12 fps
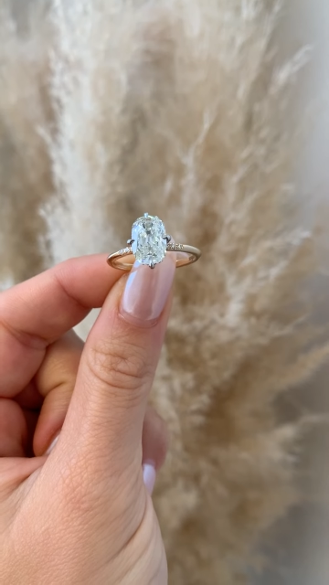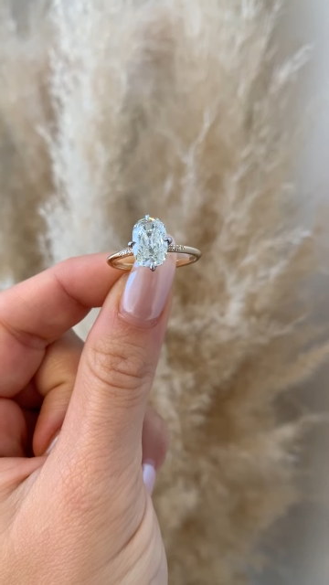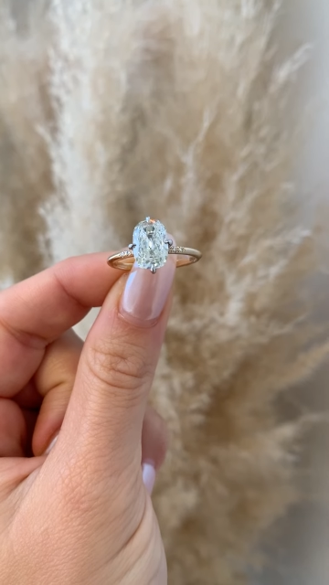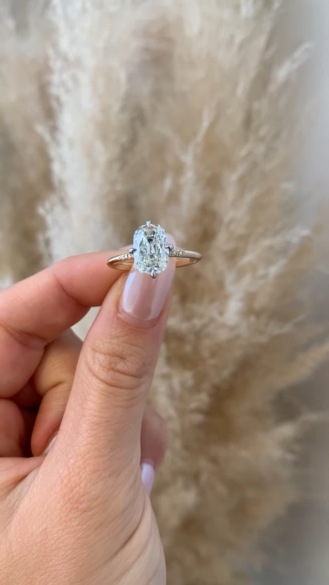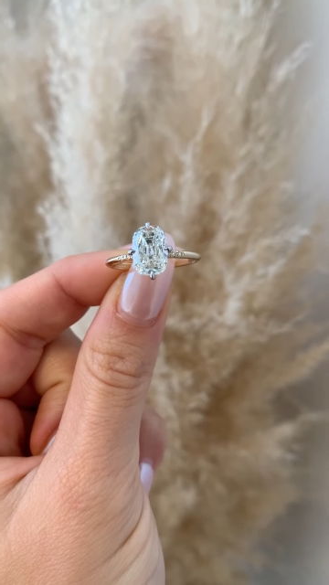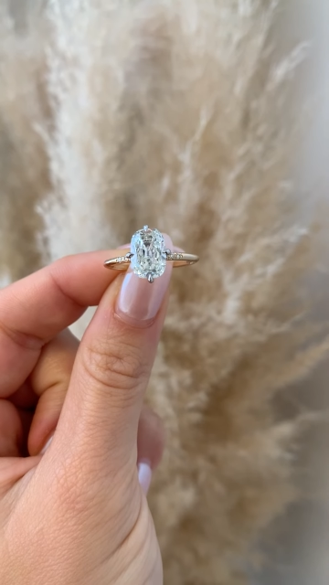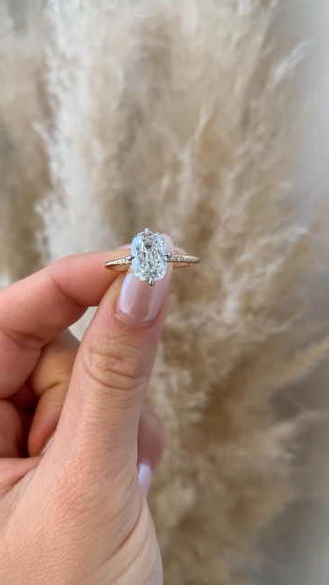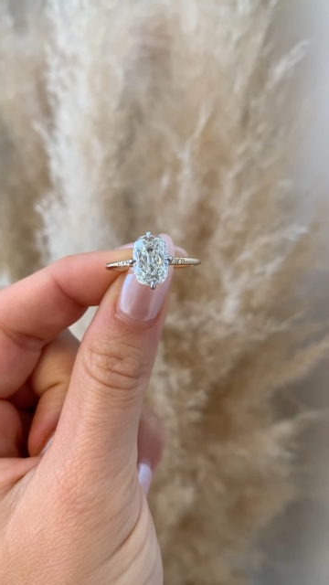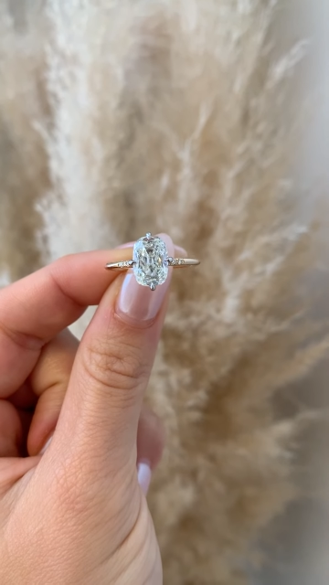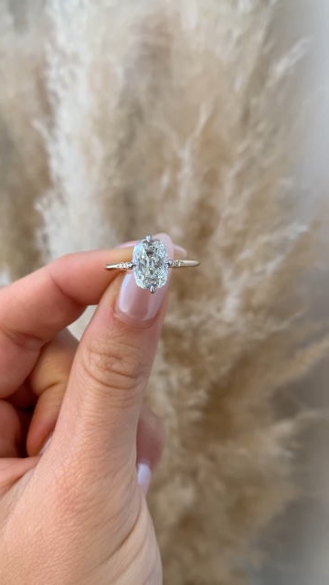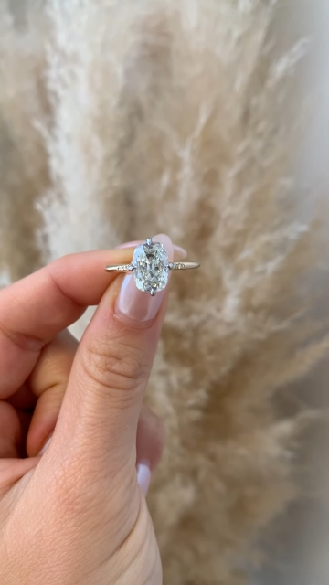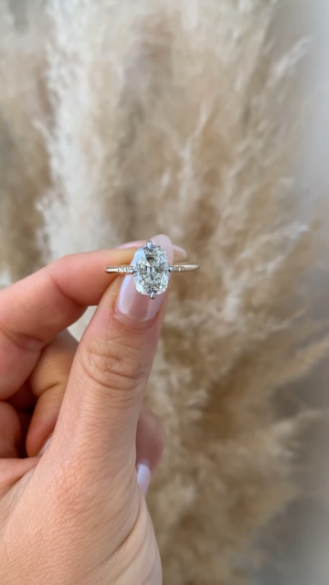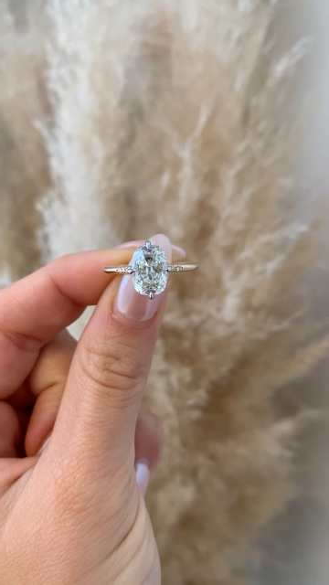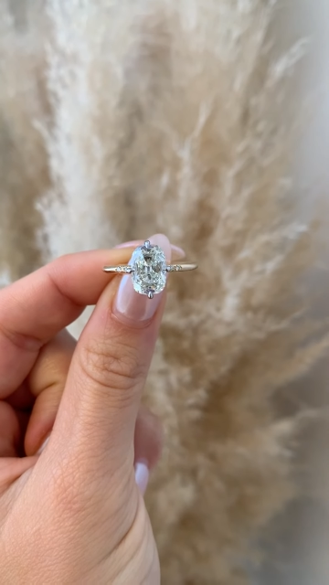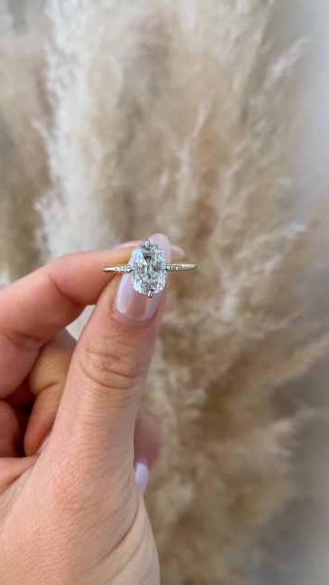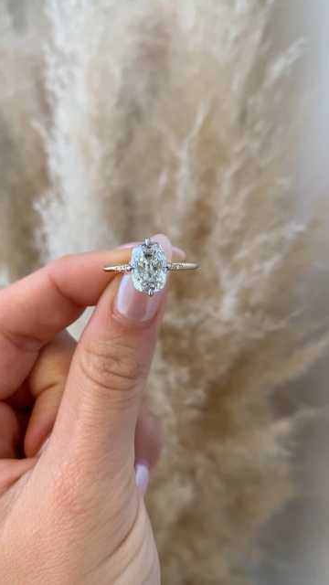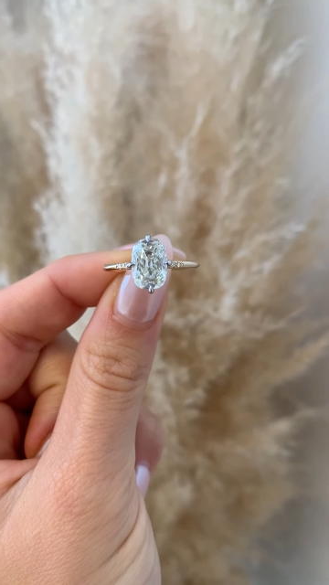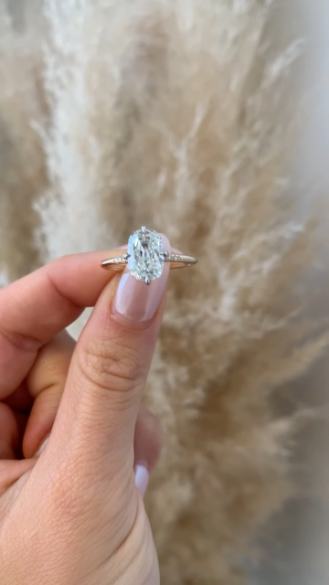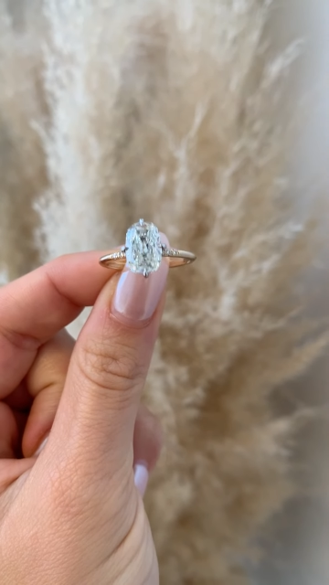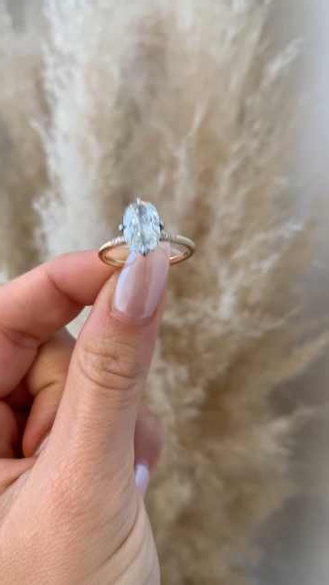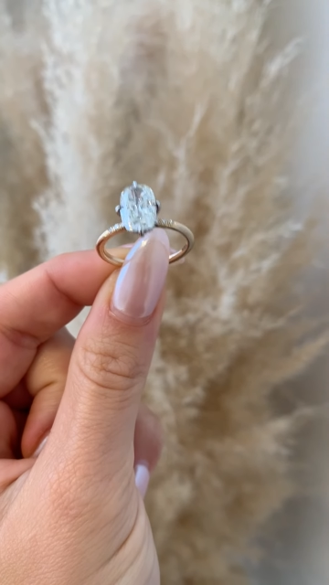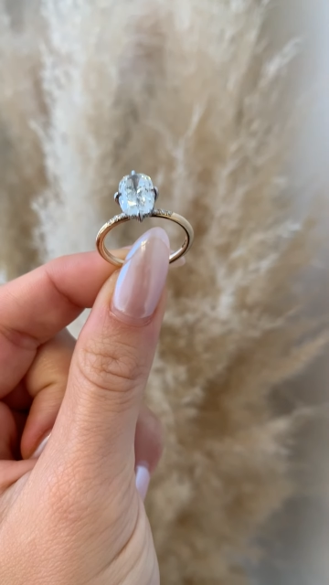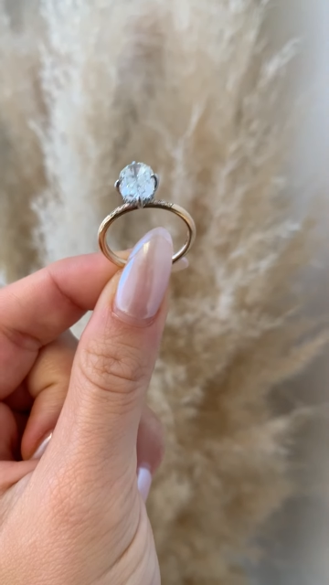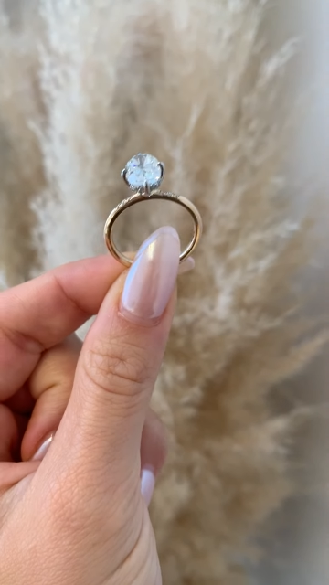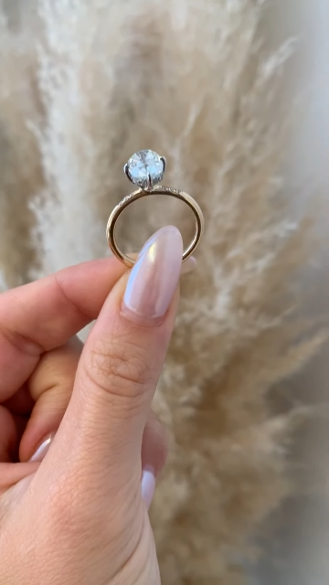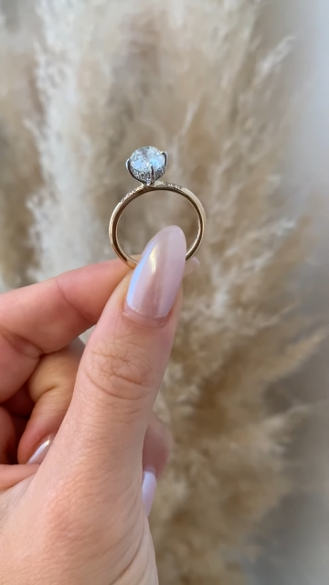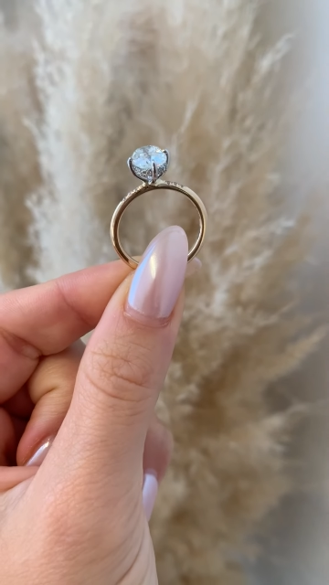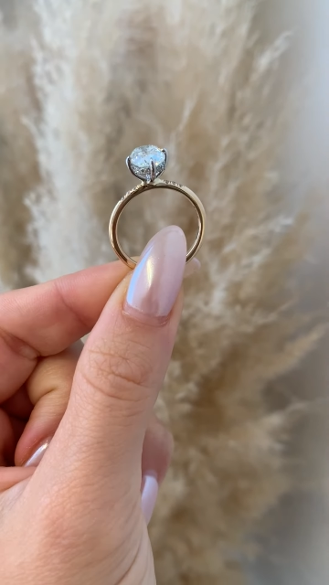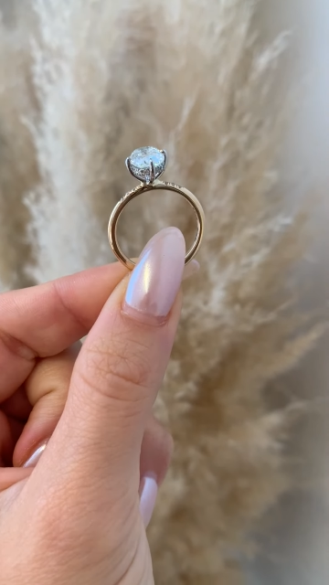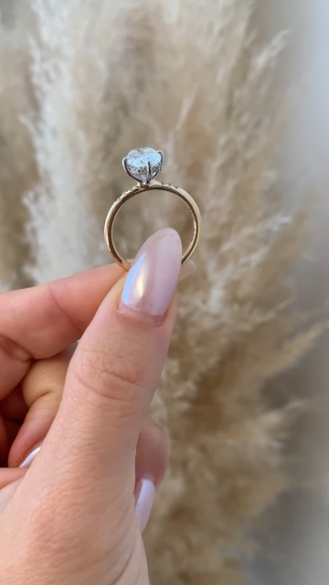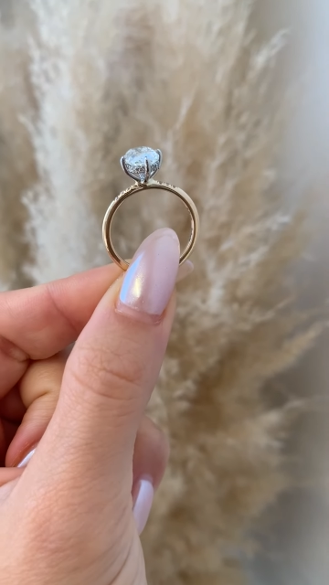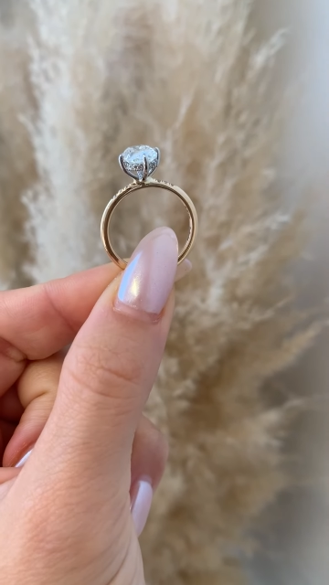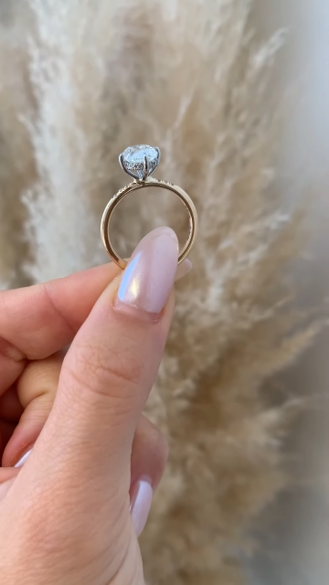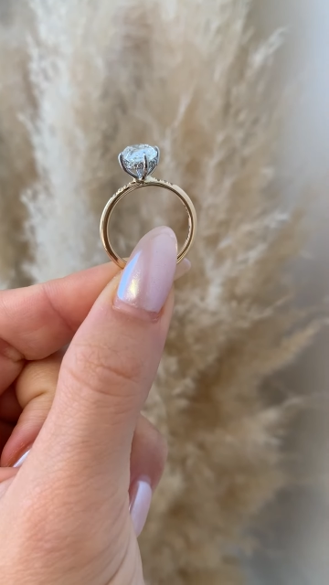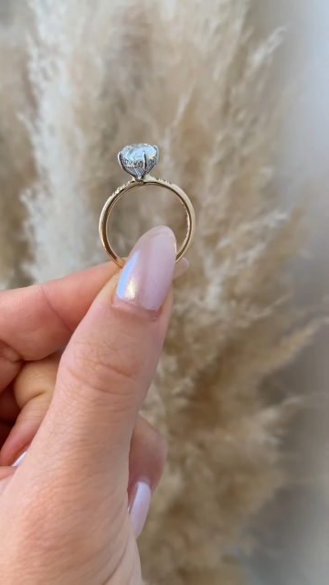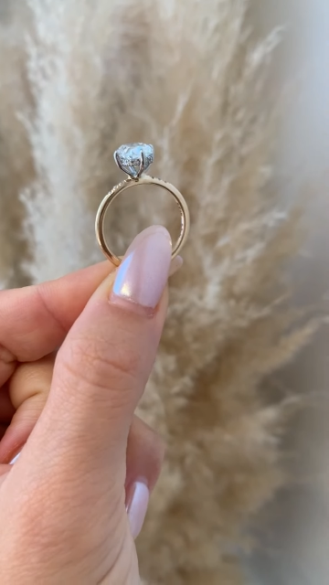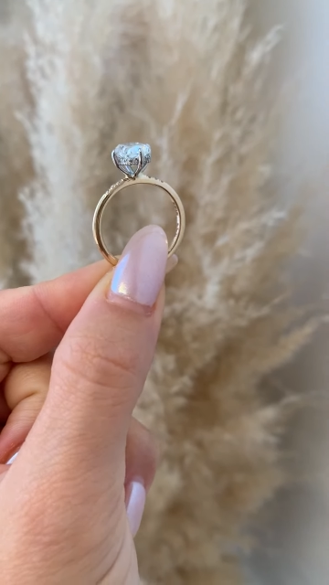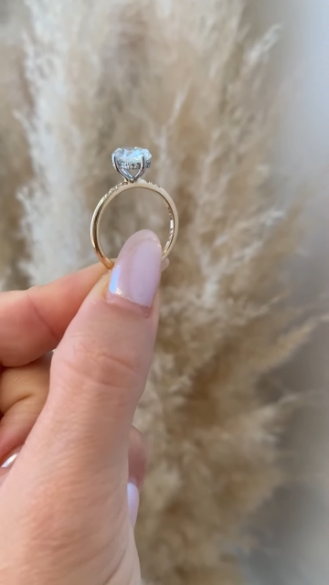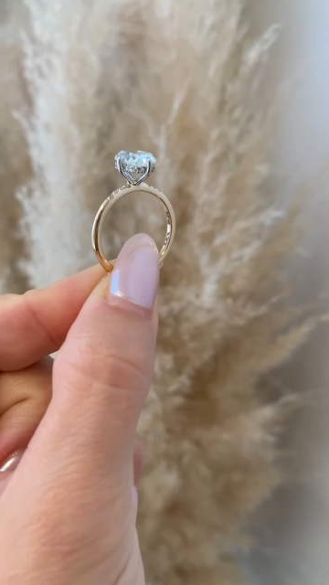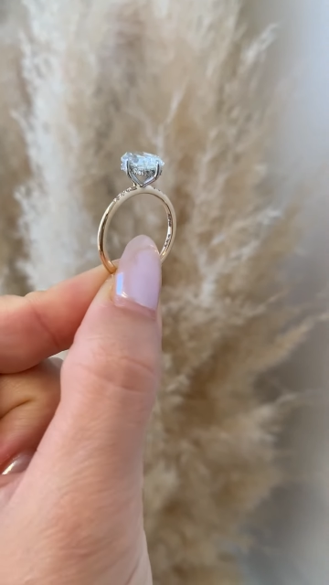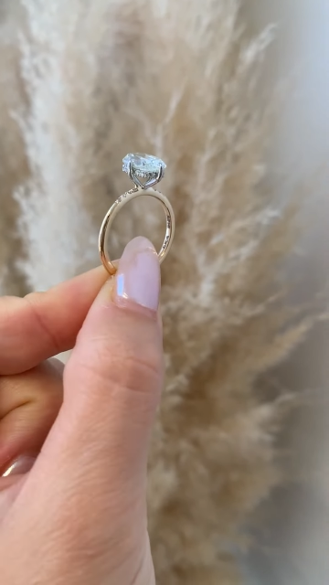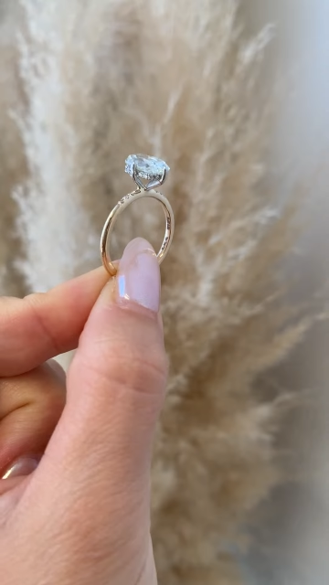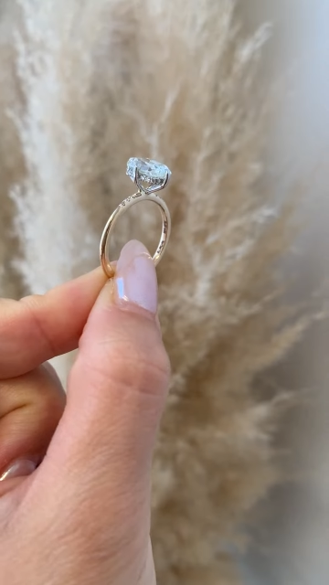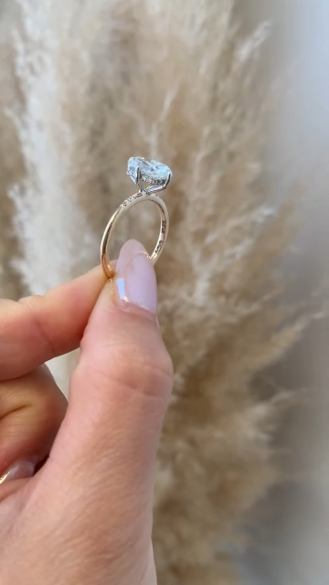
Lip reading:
No face is visible, so there are no lips to read.